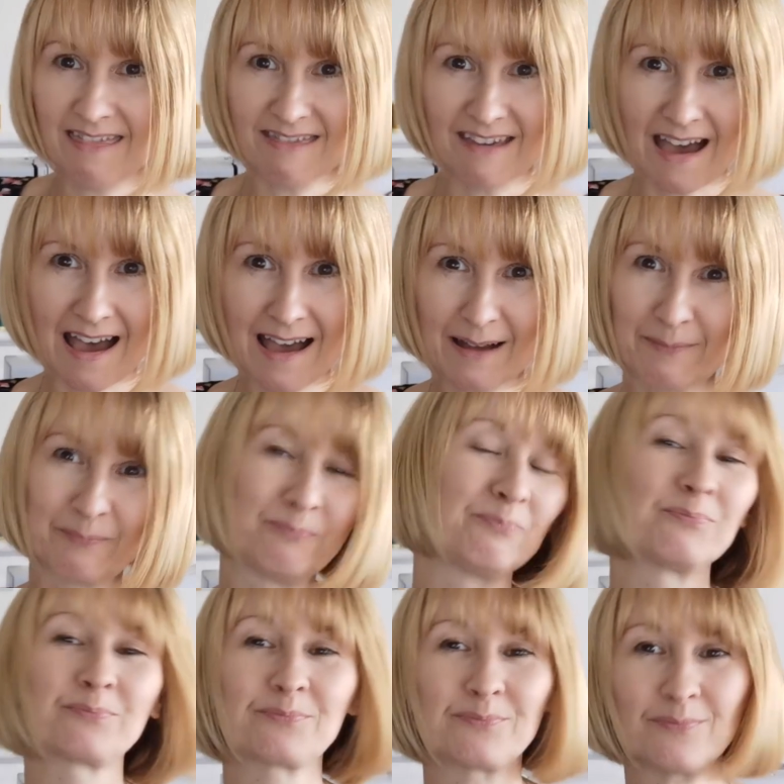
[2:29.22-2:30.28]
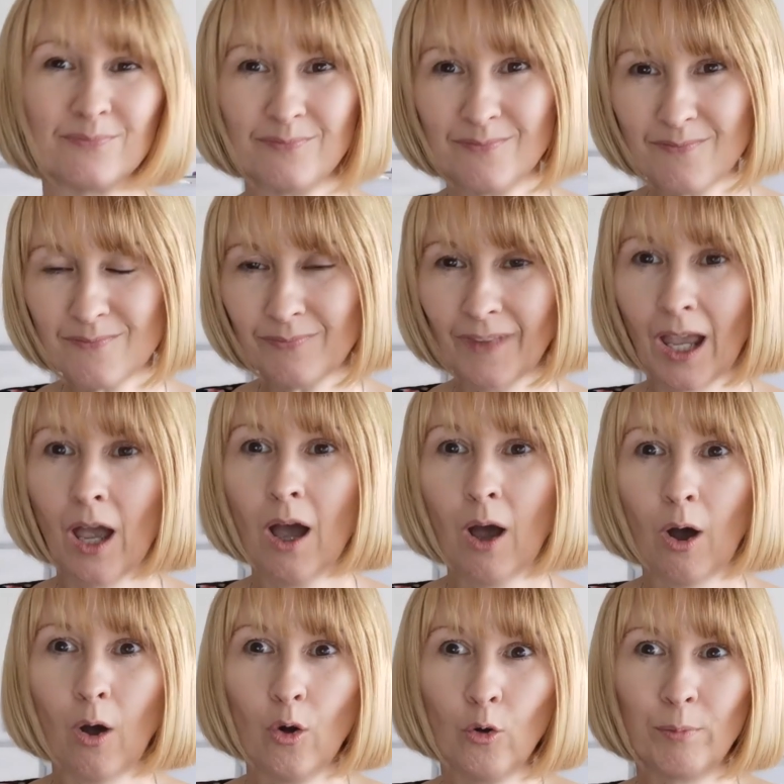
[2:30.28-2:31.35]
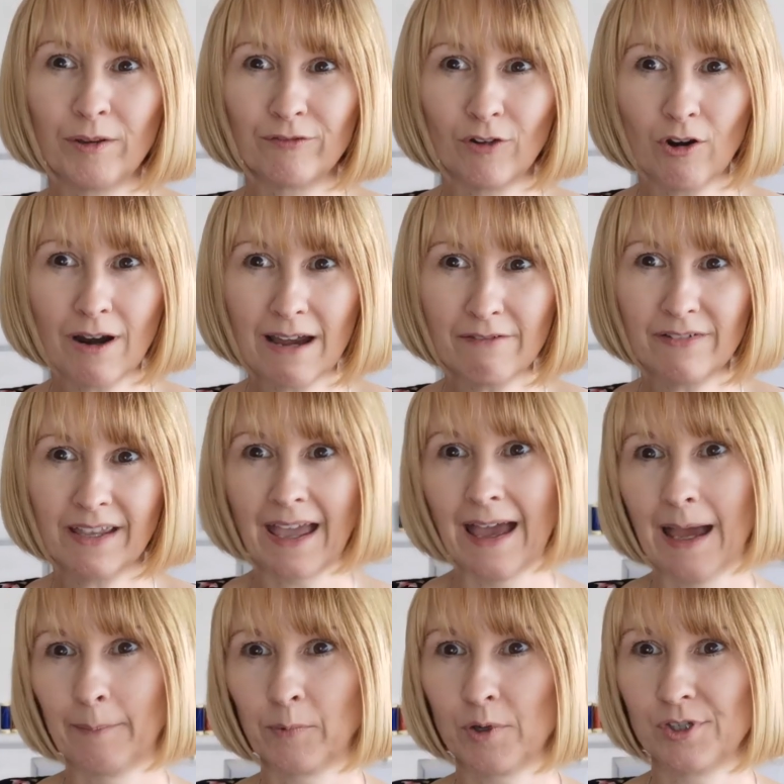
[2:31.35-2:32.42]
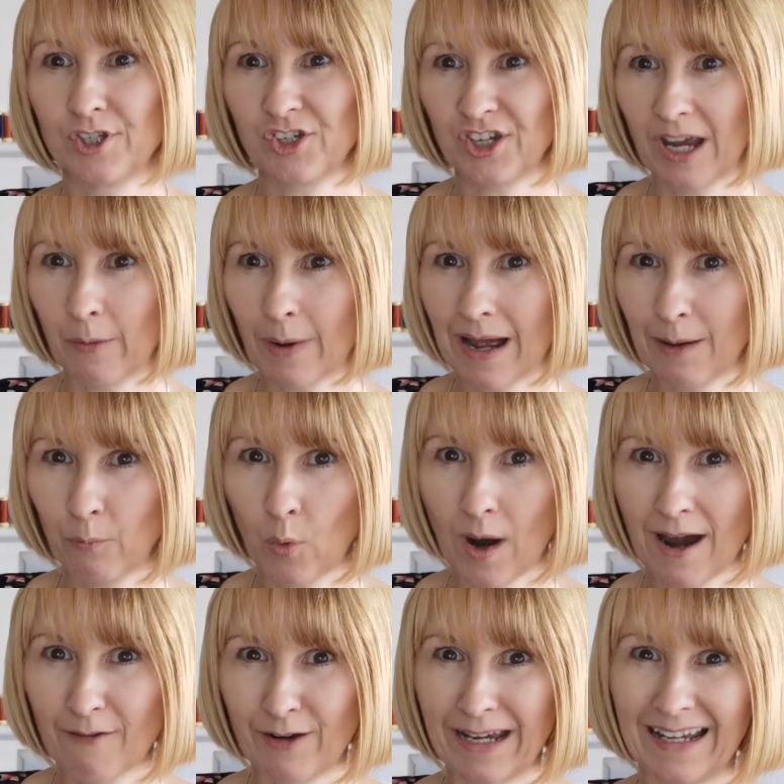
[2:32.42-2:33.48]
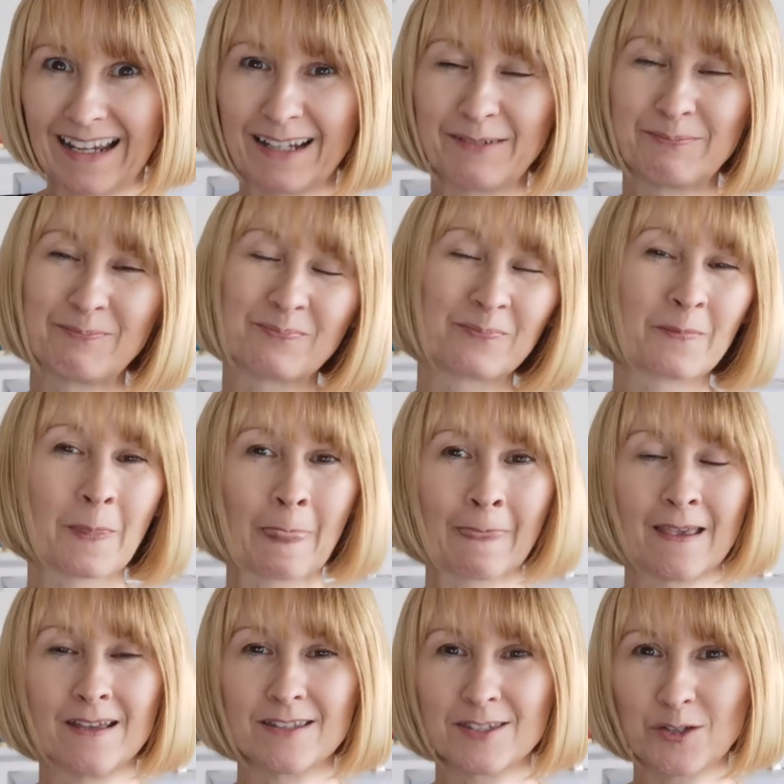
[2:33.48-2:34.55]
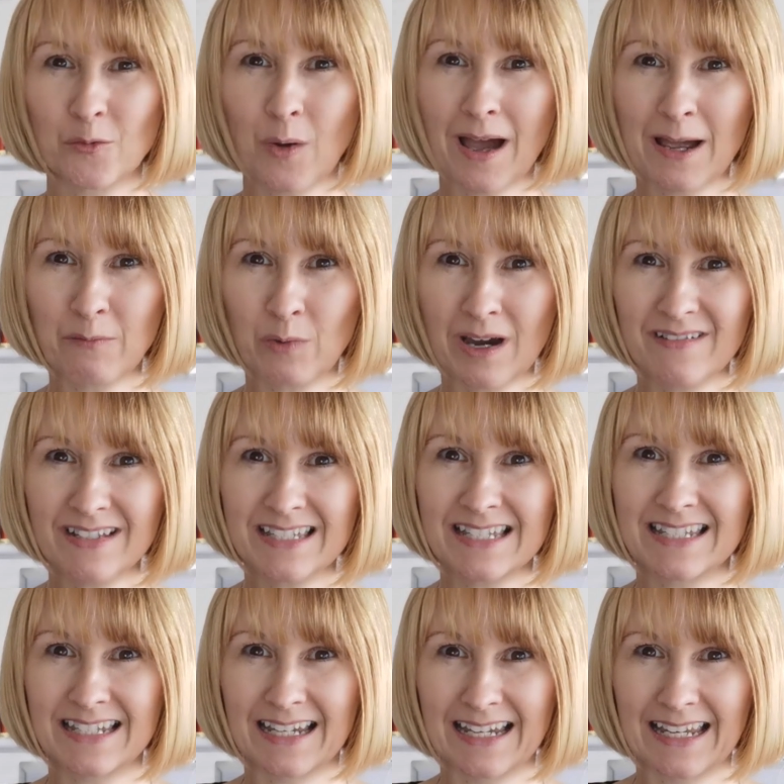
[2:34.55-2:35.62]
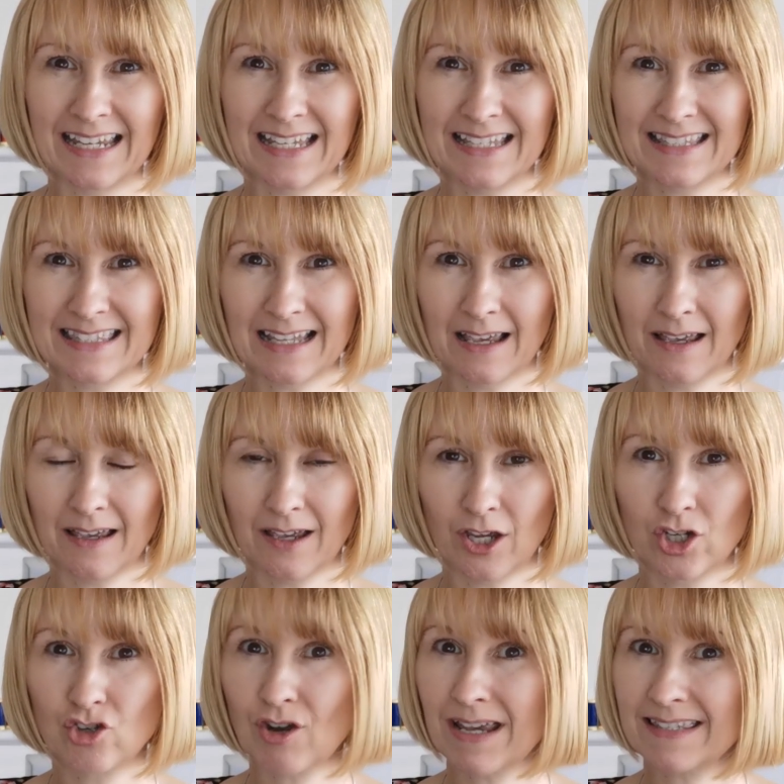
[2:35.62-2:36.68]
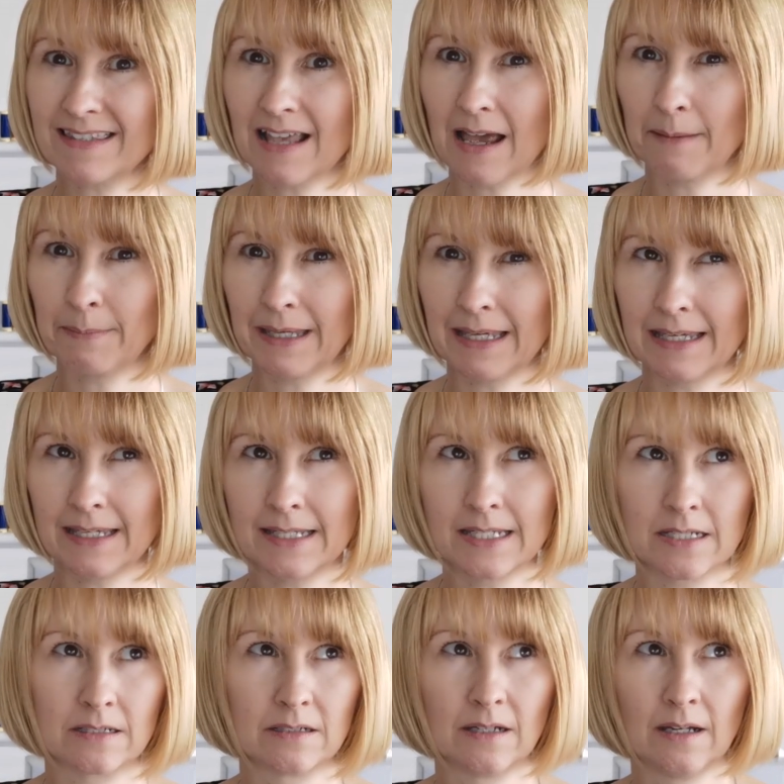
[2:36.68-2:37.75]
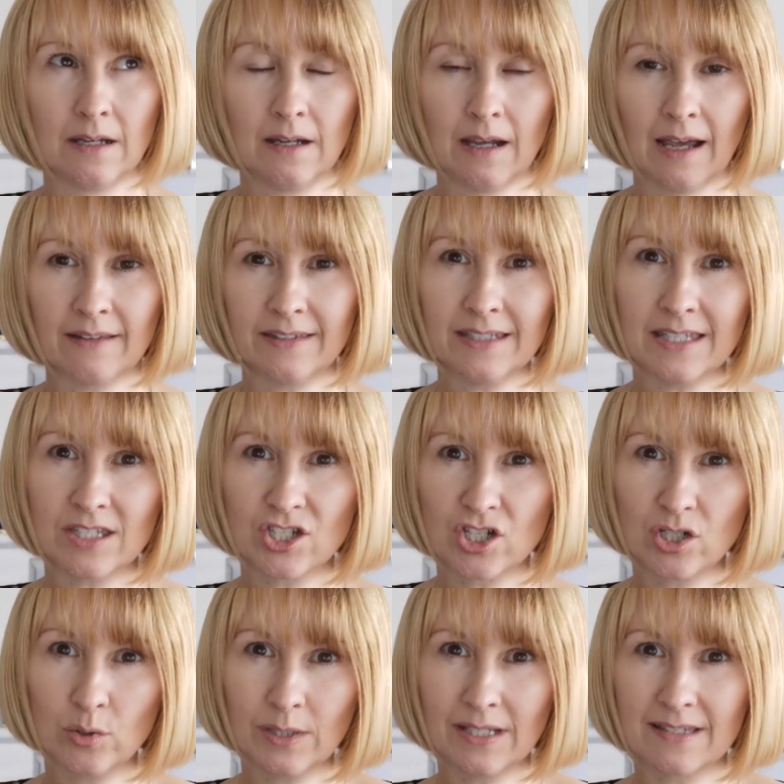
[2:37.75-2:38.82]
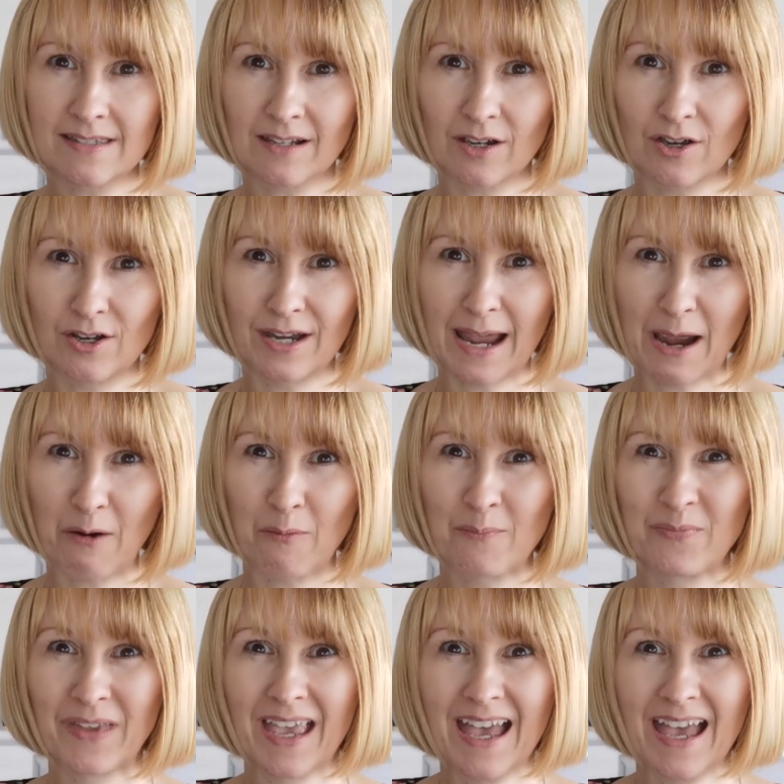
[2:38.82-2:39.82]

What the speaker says: in that. Oh, before I forget, I'm going to share what I'm wearing. So what I'm wearing today is a dress that I made, I think it's 2 years ago now.